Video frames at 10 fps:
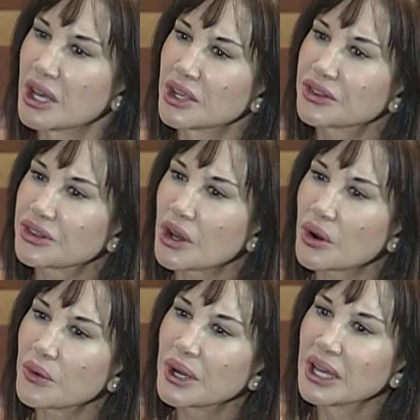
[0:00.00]

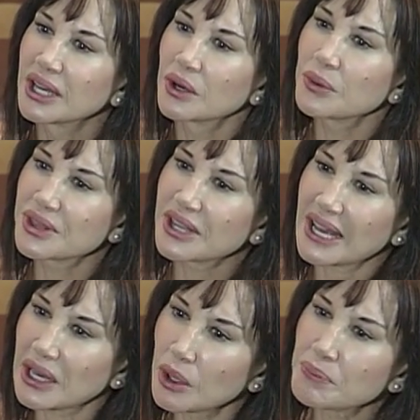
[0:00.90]
So with the
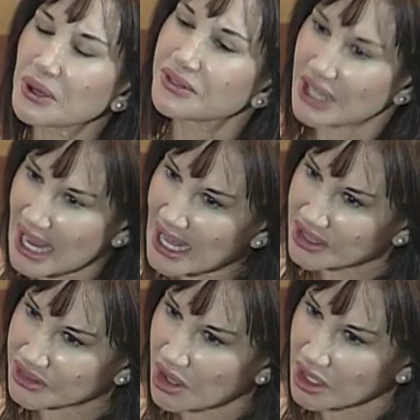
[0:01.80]
help of
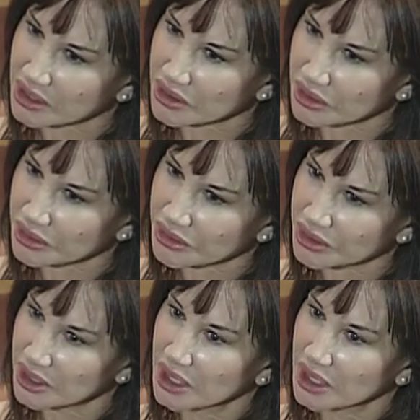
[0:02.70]
tax auditors,